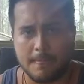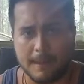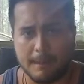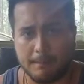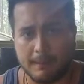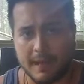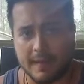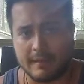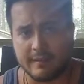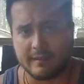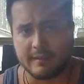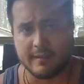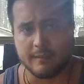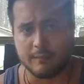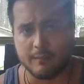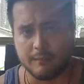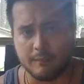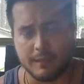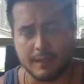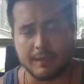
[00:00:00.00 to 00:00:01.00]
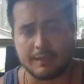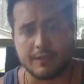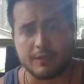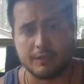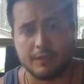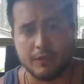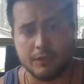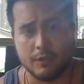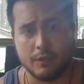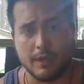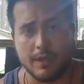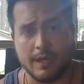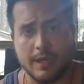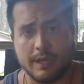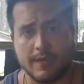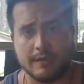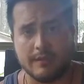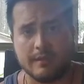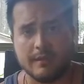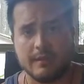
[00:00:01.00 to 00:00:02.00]
And bicep means 2
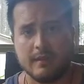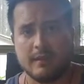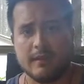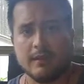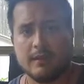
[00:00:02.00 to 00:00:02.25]
heads.